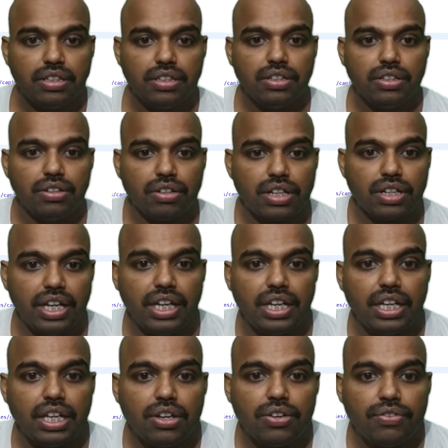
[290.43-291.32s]
Okay,
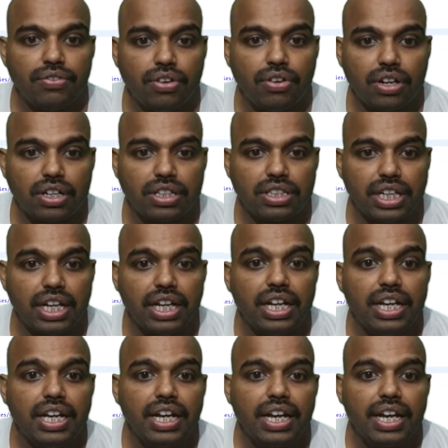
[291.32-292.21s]
for the
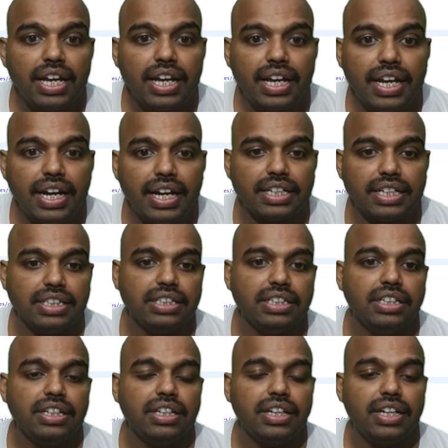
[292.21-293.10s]

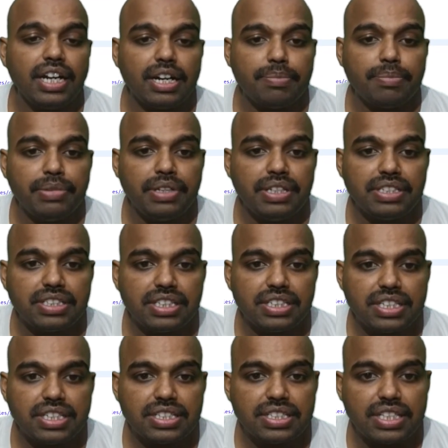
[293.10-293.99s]
get means this
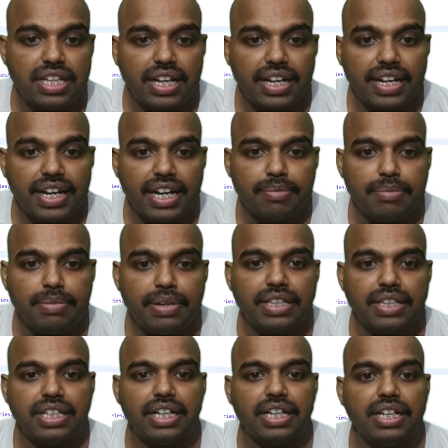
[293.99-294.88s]
is the get
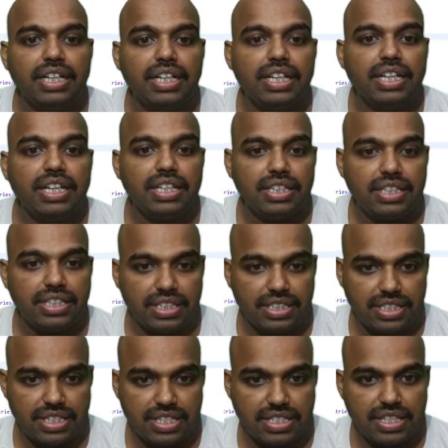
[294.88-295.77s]
method. This
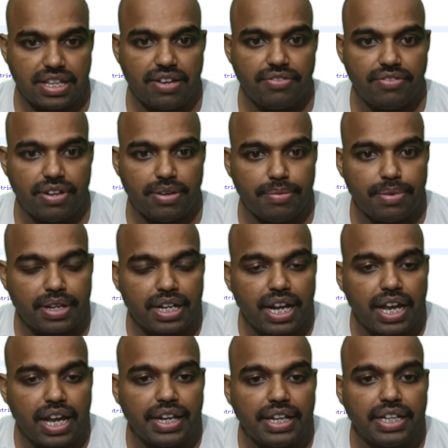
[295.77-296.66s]
is the web
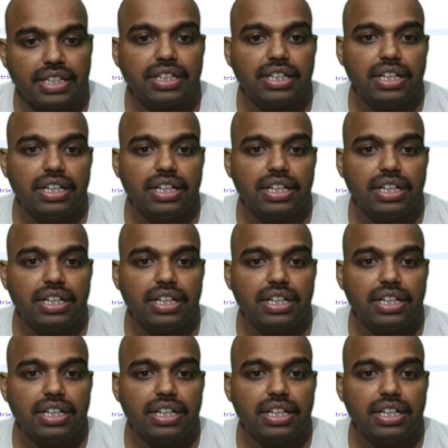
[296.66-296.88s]
client.